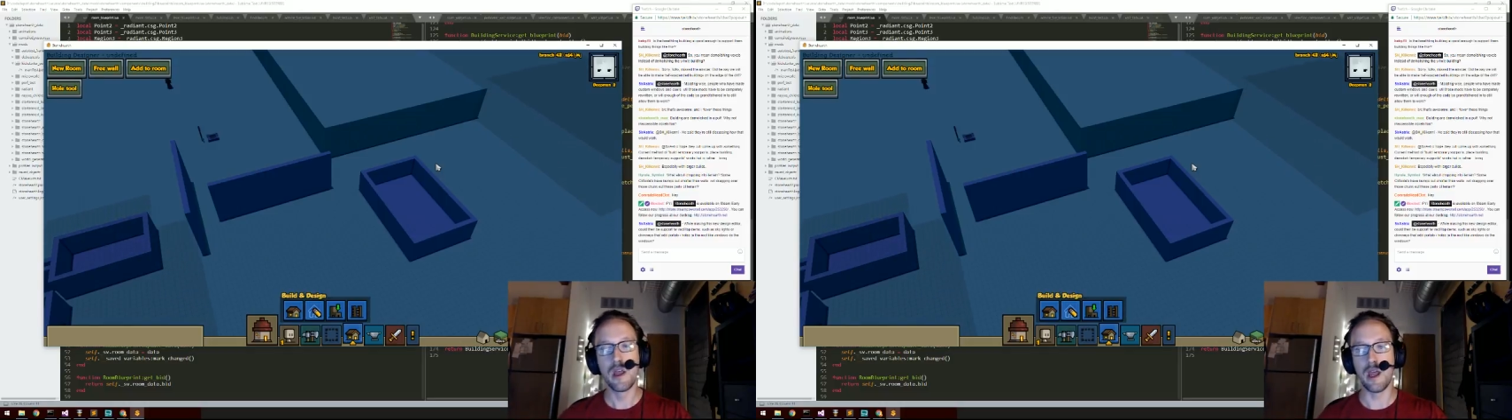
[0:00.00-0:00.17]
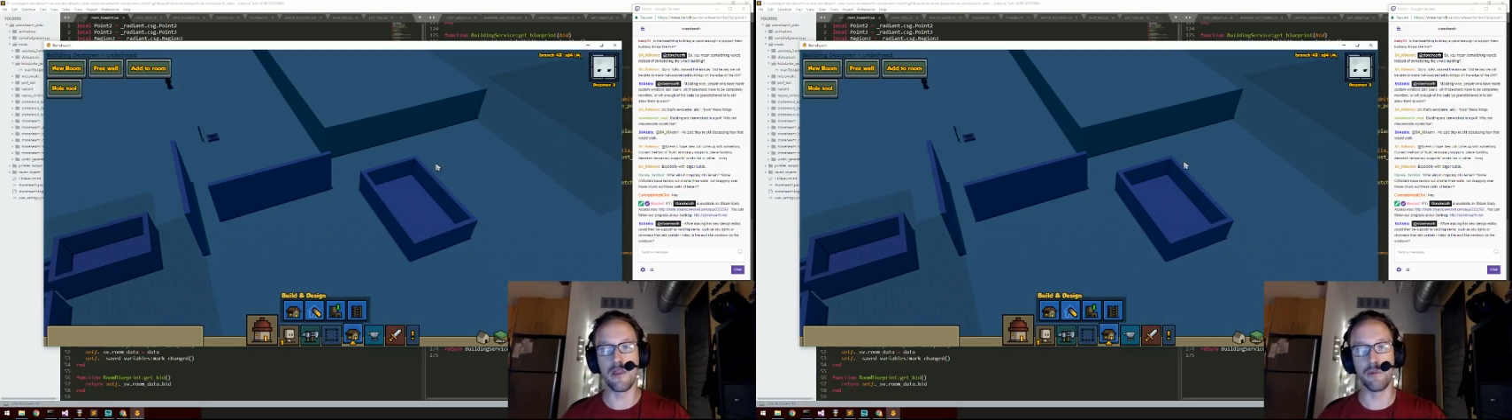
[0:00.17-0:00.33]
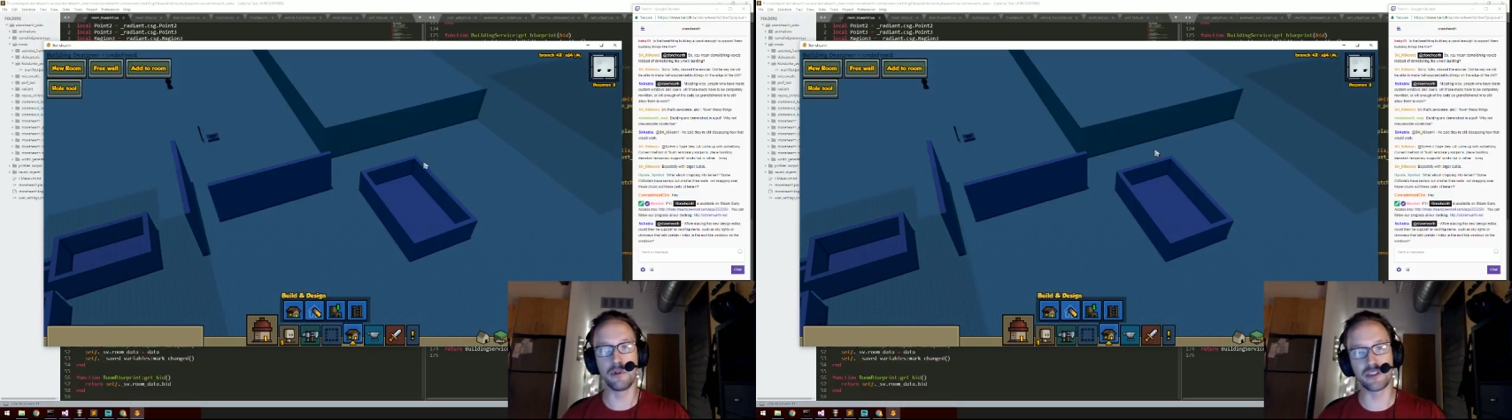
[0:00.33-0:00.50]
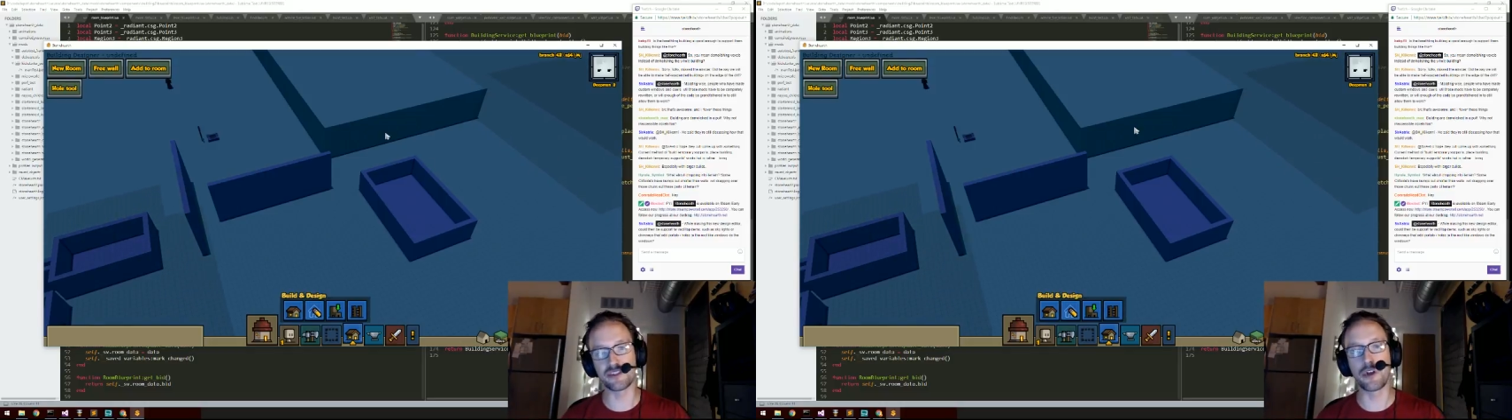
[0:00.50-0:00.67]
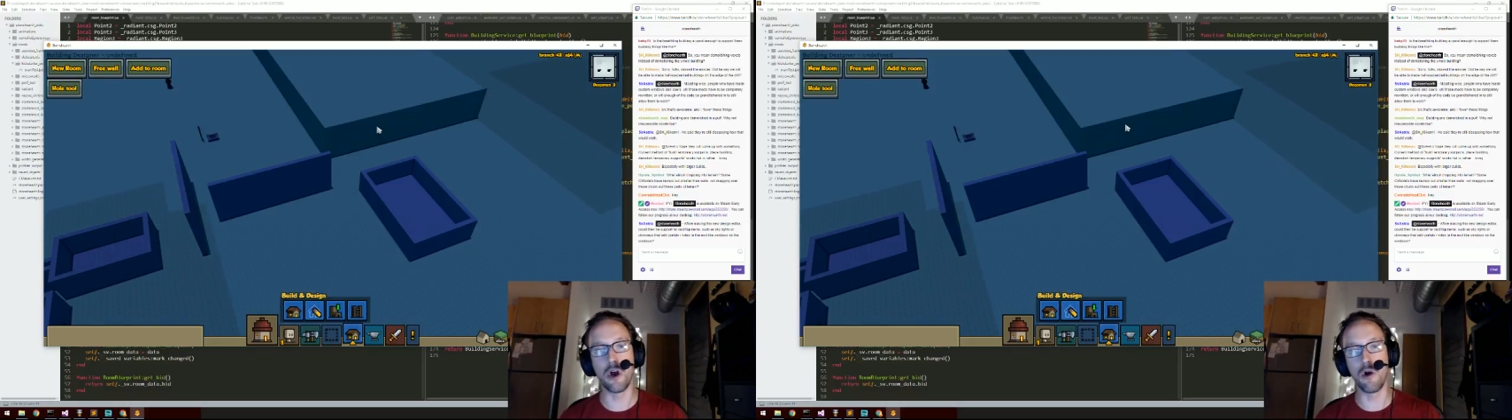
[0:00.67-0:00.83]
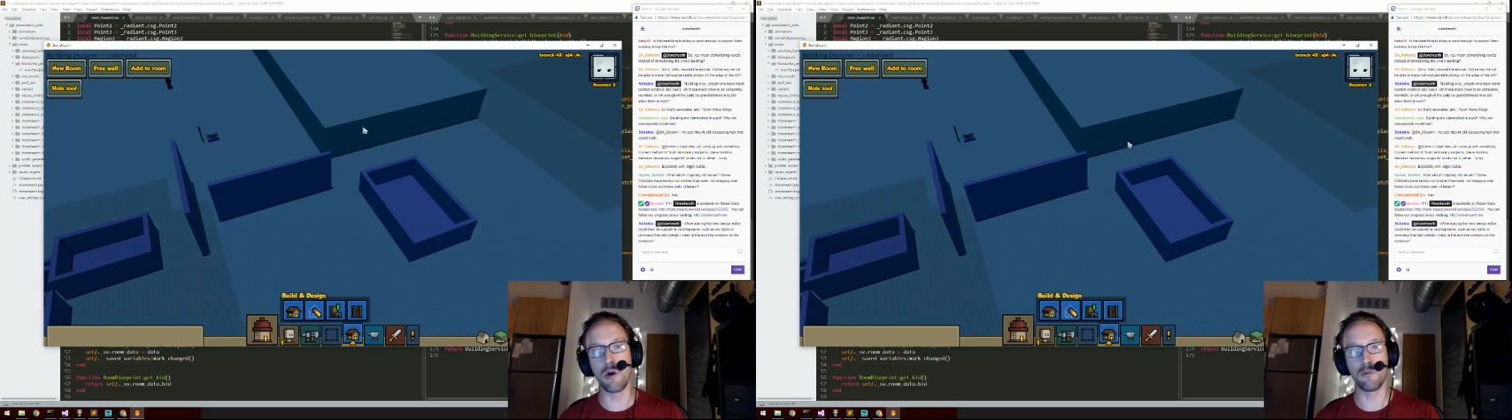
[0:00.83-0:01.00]
and then we'll just
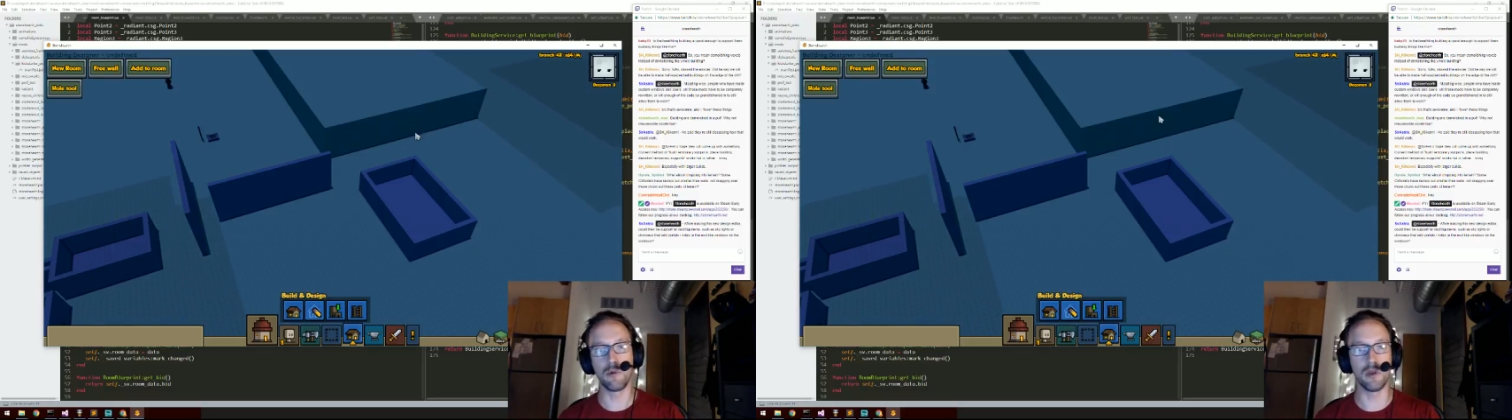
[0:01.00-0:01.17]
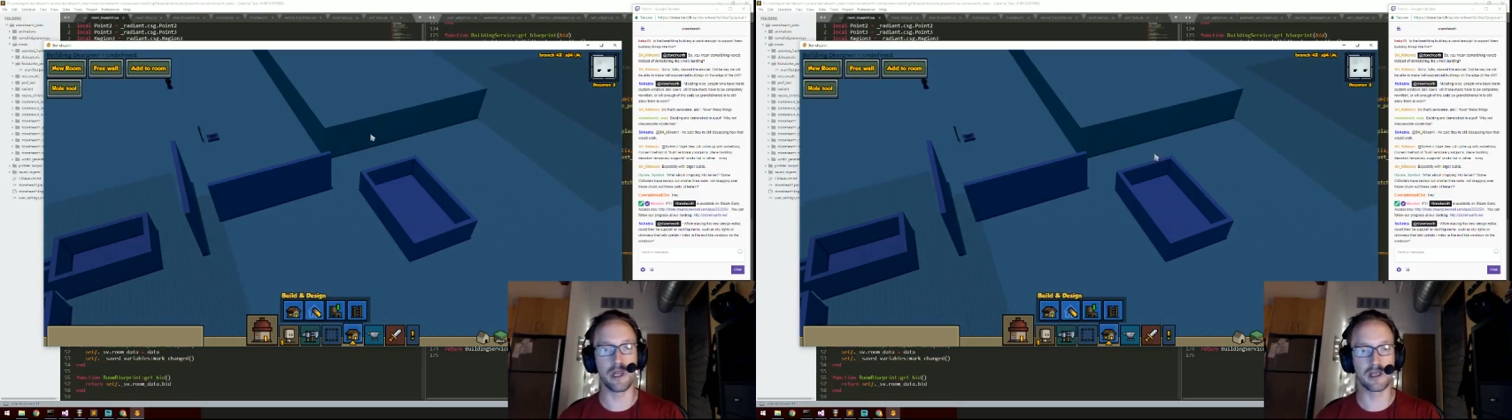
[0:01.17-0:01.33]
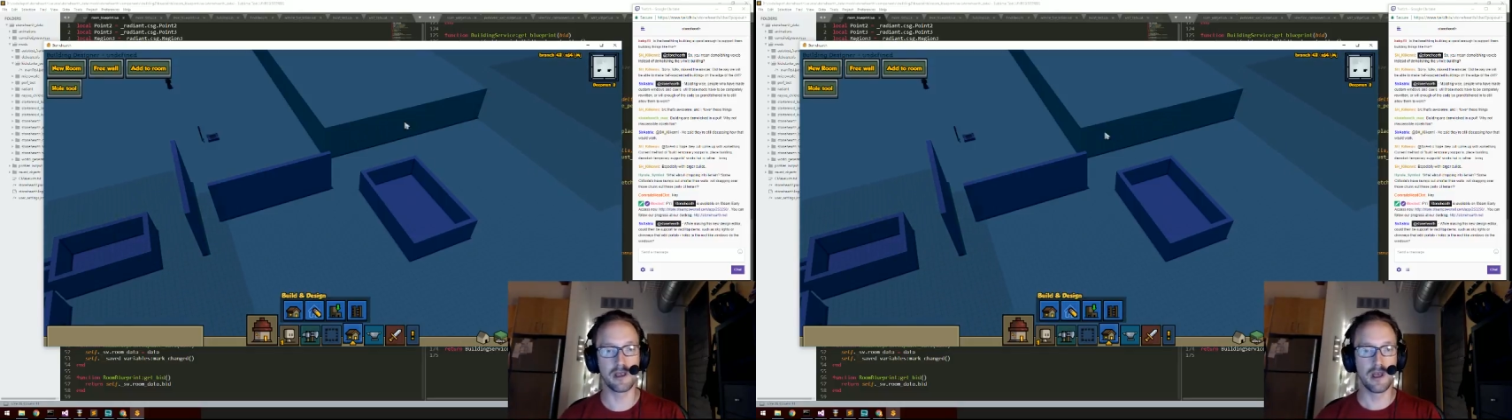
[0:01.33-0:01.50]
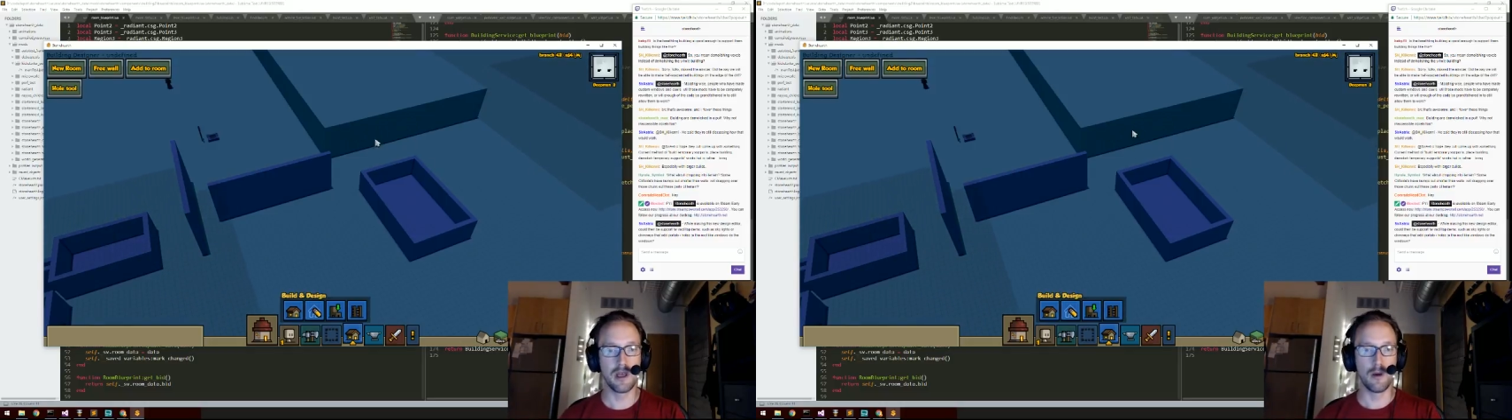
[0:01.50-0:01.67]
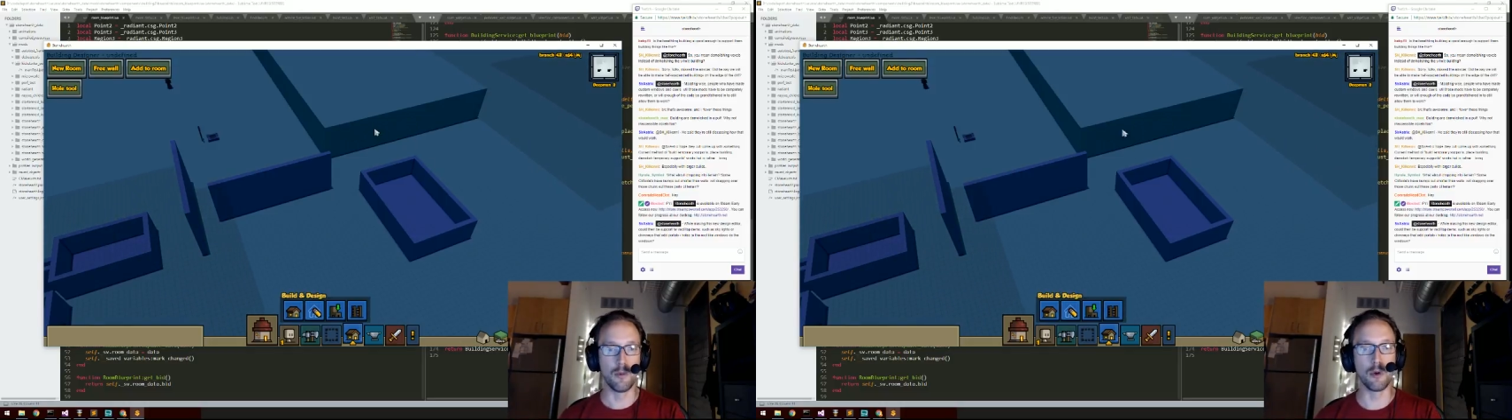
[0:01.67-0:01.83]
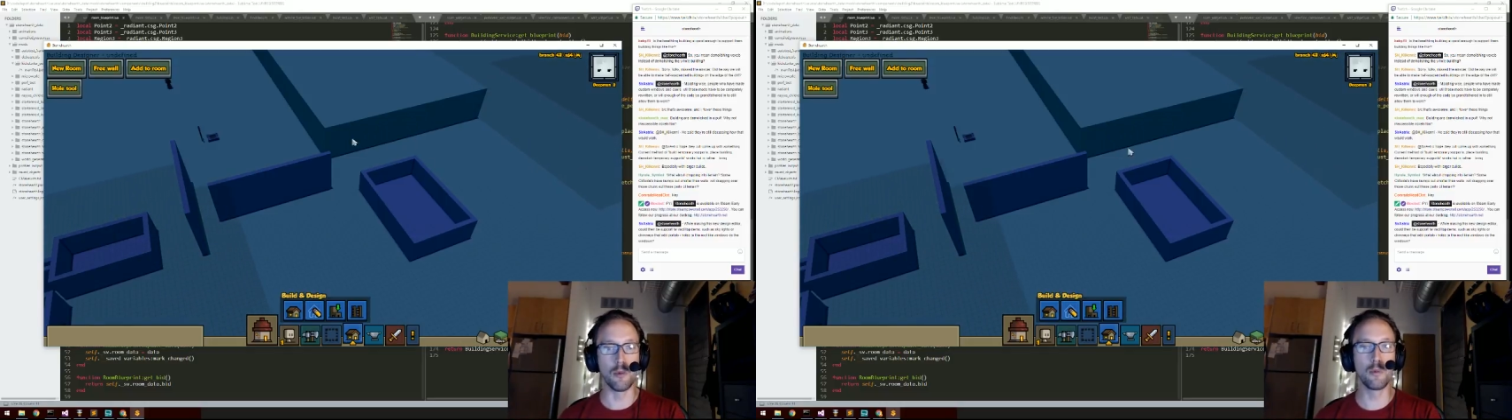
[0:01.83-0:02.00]
go and
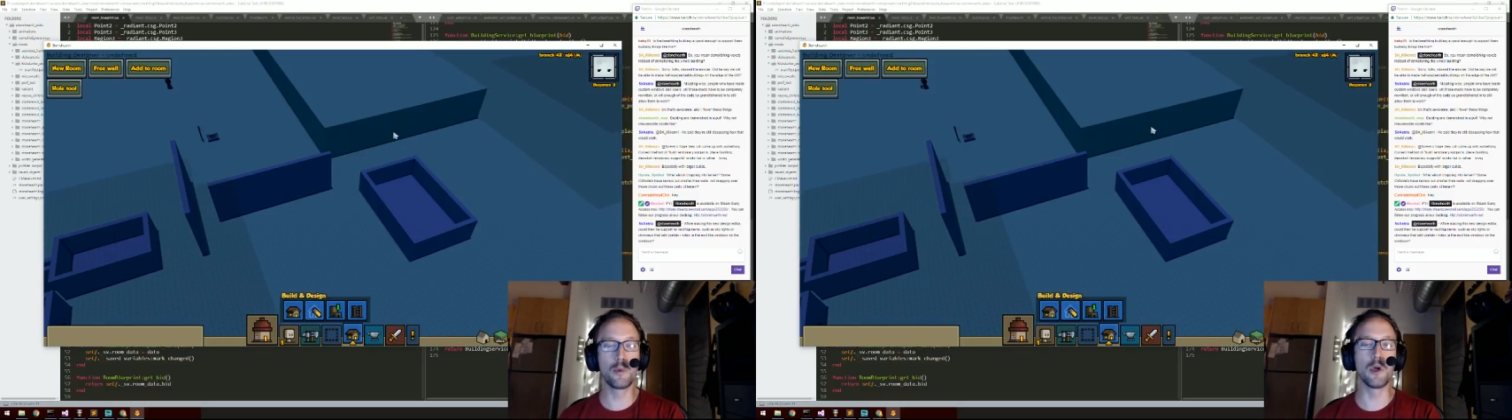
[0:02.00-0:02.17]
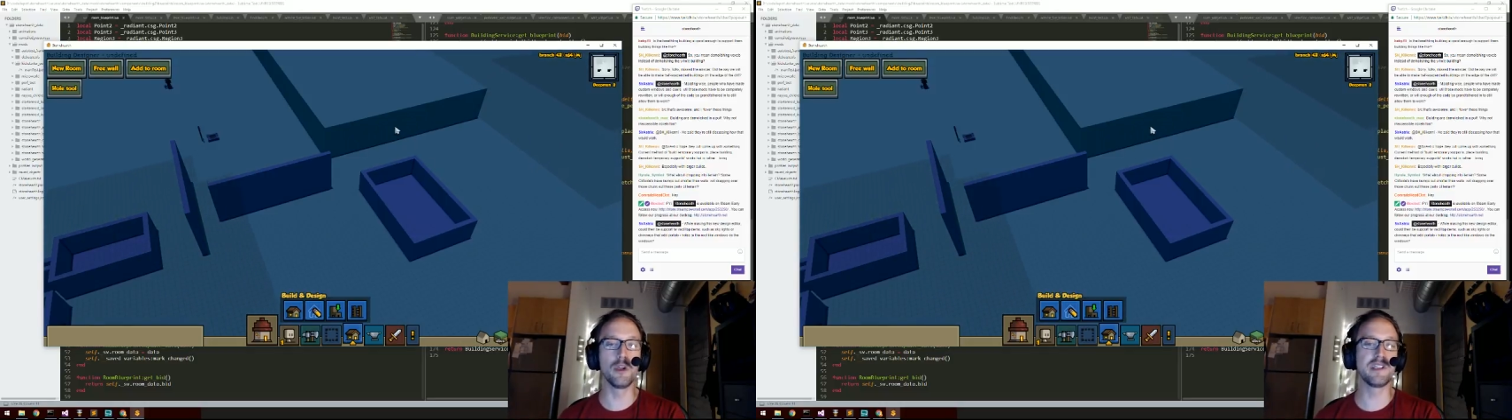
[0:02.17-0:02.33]
we'll